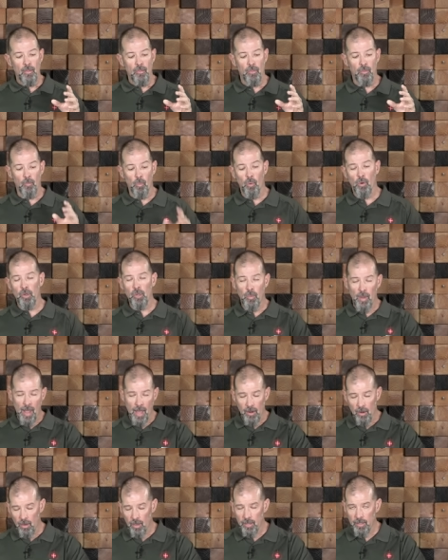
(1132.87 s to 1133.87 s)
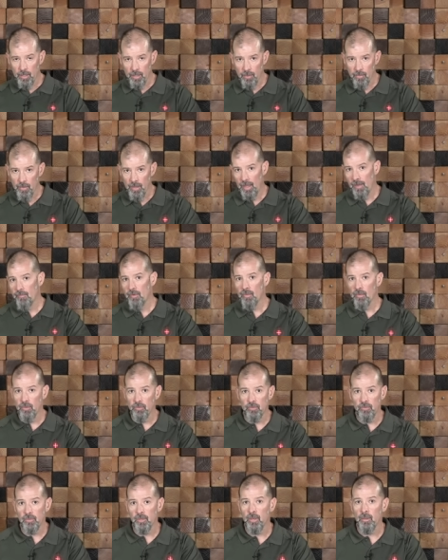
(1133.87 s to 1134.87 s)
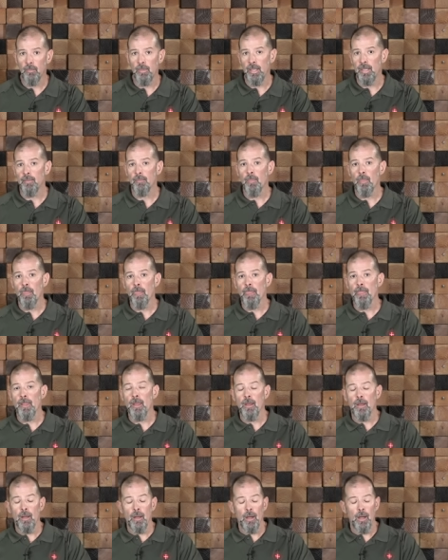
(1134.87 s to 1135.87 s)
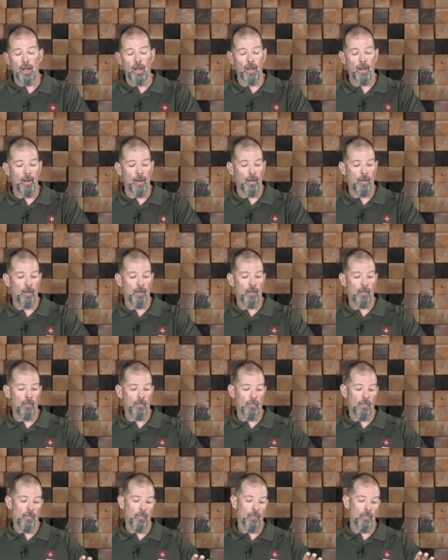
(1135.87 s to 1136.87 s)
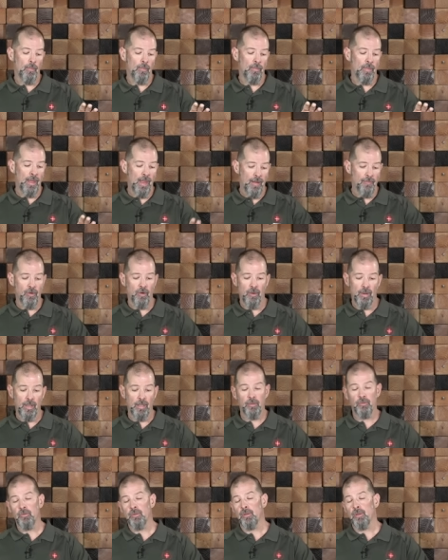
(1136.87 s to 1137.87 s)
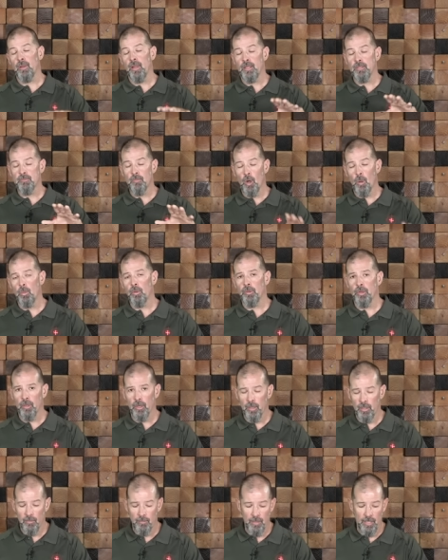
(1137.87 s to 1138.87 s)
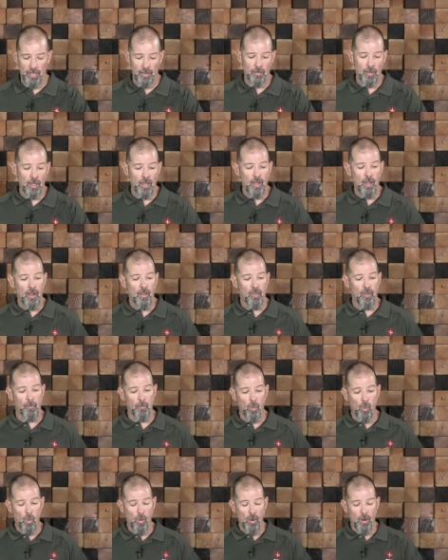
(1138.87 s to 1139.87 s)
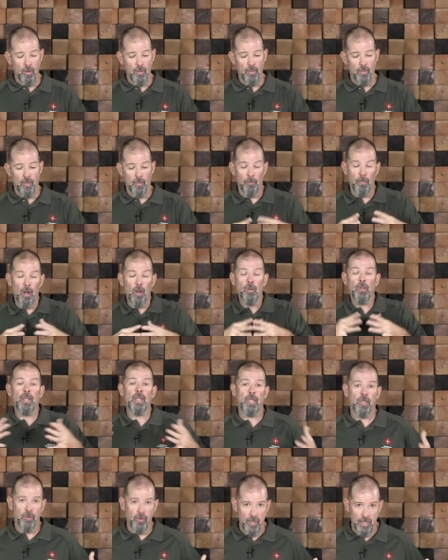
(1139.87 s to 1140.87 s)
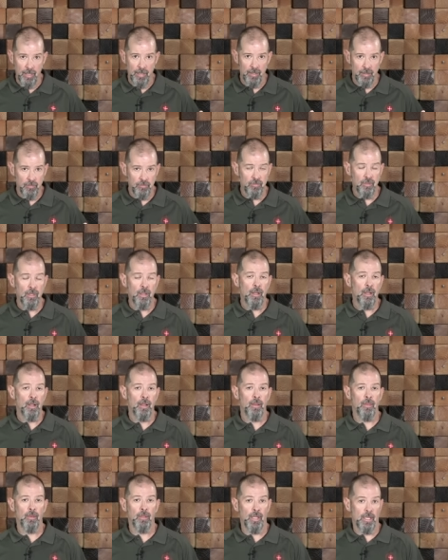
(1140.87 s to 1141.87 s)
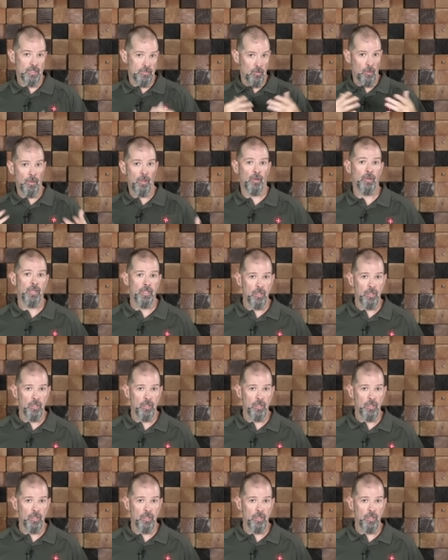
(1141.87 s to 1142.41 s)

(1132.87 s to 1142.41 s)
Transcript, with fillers: the more you add on here, the heavier this is going to be. Uh, the heavier it is, the less mobile you're going to be. The more, the bulkier it is, the less mobility